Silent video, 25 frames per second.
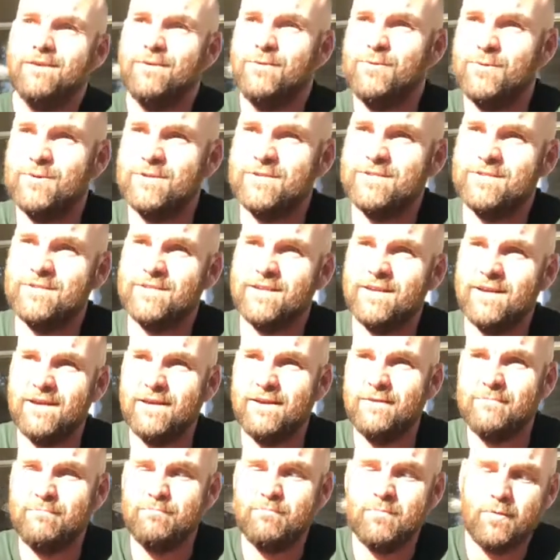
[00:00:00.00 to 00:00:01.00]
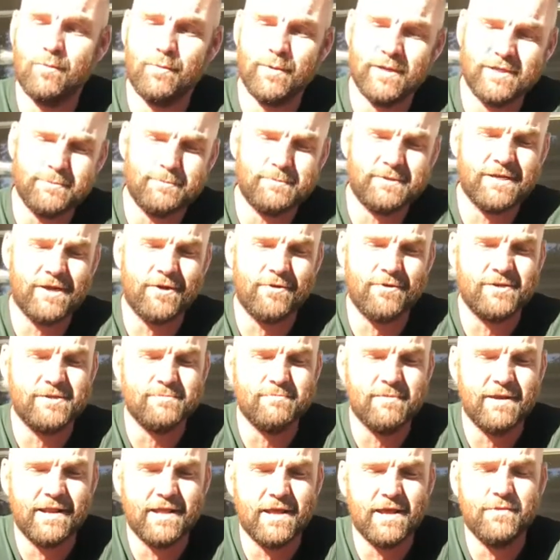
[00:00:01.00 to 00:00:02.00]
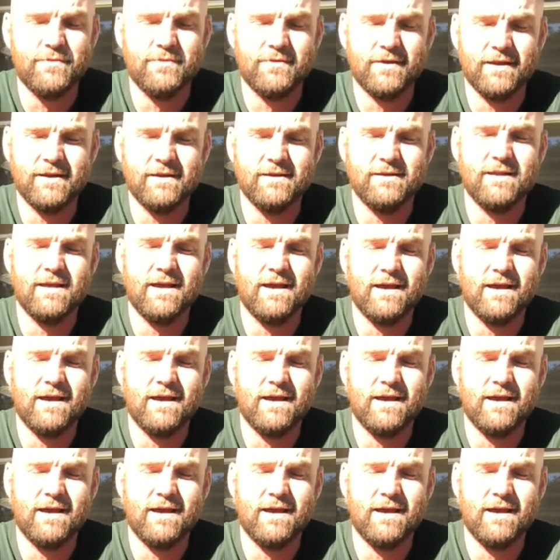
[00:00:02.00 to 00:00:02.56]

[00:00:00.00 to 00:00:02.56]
Always went to Potararu Intermediate, then